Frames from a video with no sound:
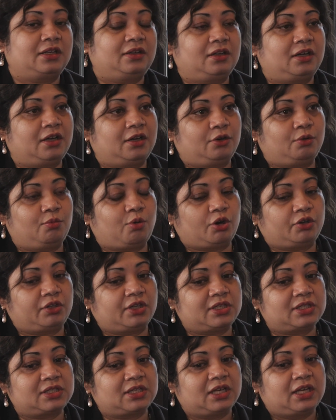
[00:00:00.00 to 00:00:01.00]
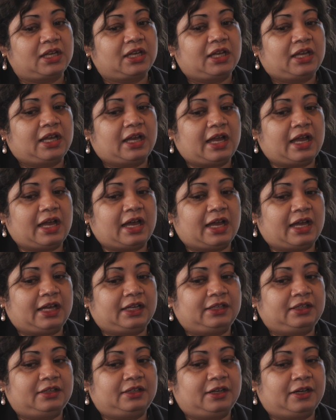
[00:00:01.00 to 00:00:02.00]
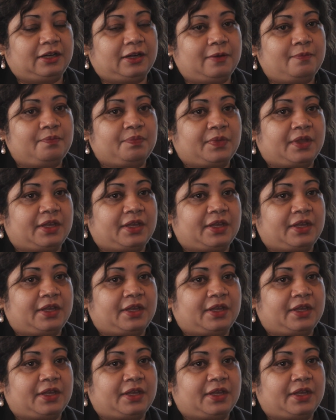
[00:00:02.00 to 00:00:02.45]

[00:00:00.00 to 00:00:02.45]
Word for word: and uh, robotics and uh,